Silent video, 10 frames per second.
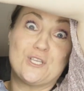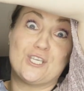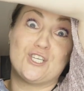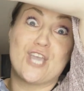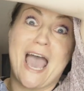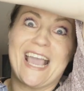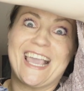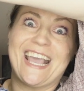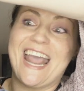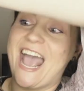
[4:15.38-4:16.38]
Check
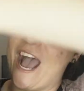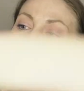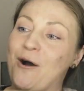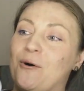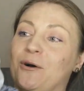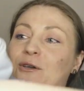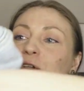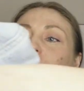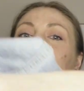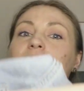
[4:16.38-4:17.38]
it out. You know what?